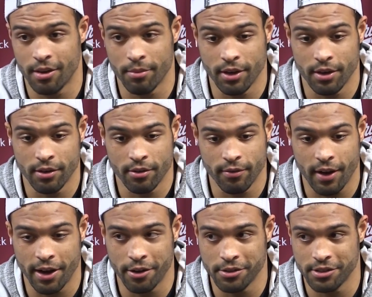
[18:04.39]
I mean, it's
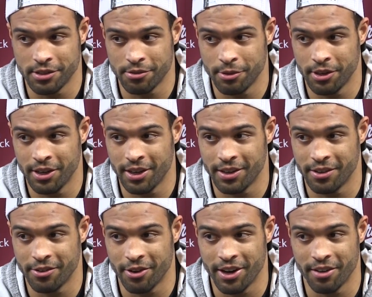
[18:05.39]
finals this week
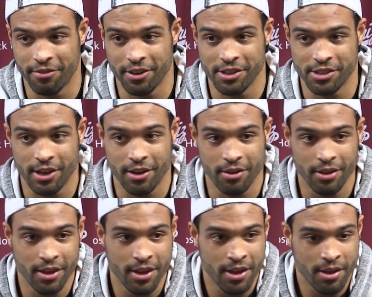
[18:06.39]
and trying to finish out
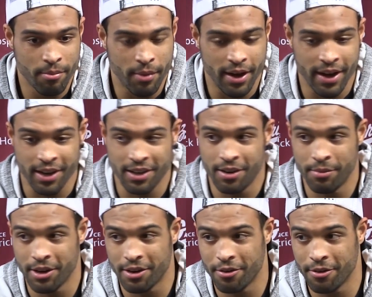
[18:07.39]
my
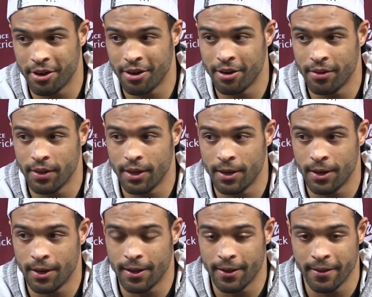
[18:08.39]
academic career, and then
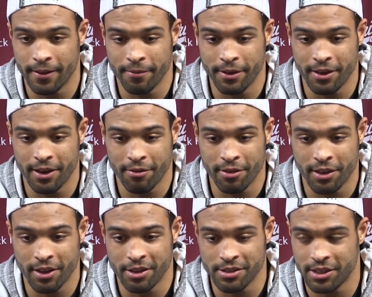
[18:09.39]
I mean,
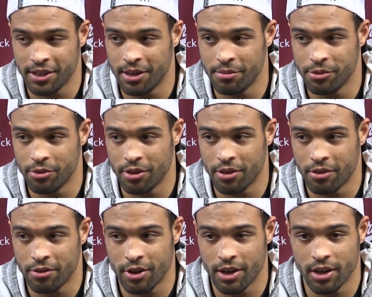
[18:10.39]
everything else that comes
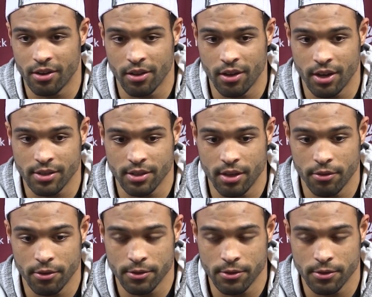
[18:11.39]
with trying to get to the next level.